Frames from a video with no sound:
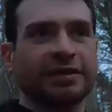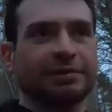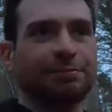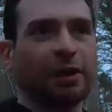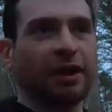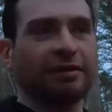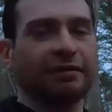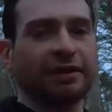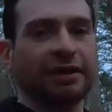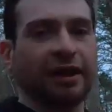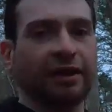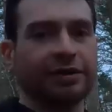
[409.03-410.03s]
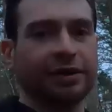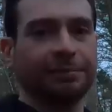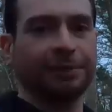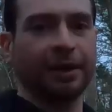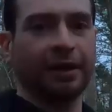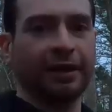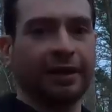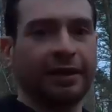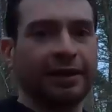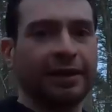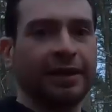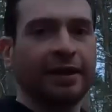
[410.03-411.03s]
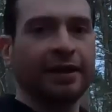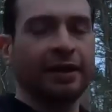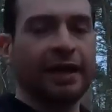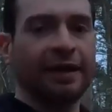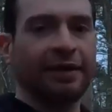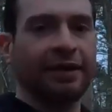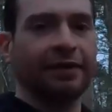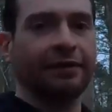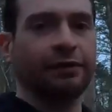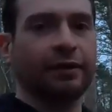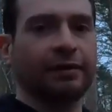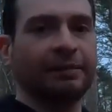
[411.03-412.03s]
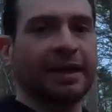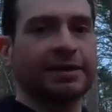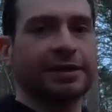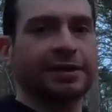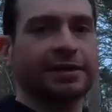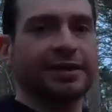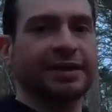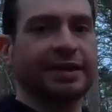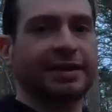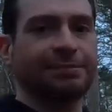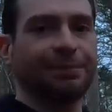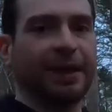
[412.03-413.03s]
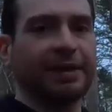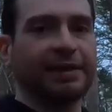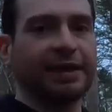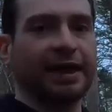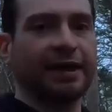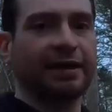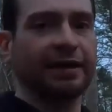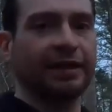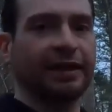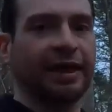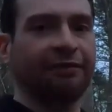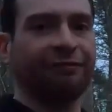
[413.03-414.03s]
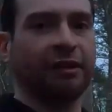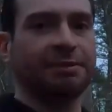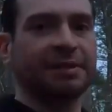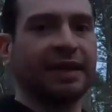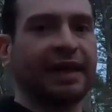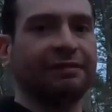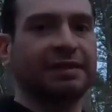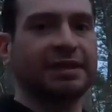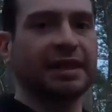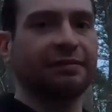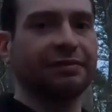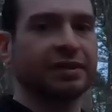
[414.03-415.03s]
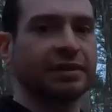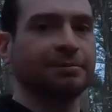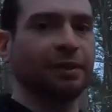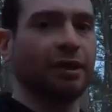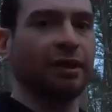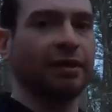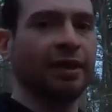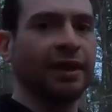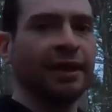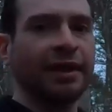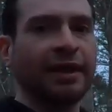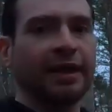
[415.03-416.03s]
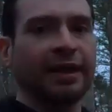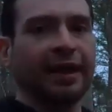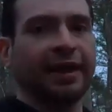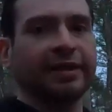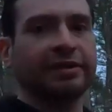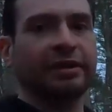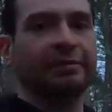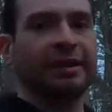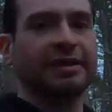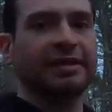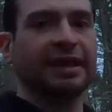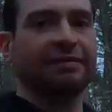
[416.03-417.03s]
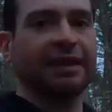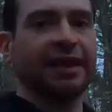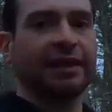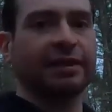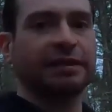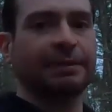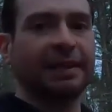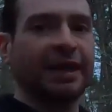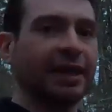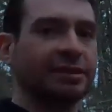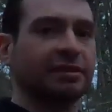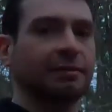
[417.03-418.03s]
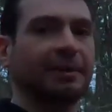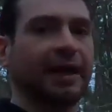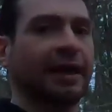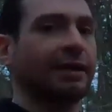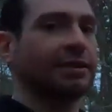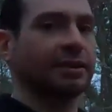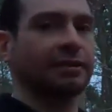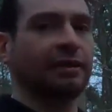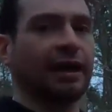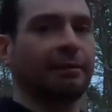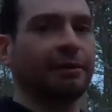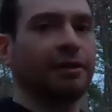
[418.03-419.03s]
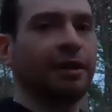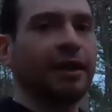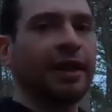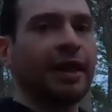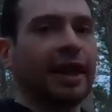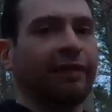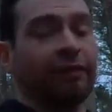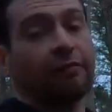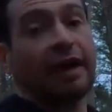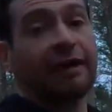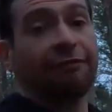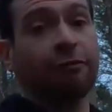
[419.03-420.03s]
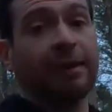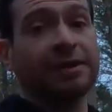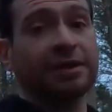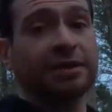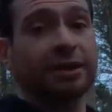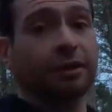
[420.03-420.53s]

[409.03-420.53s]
is part of a larger park out here in Norton, Massachusetts, but the King Philip's Cave itself is small. Again, it's only about 7 acres, but the history behind it's incredible, and the rock formations are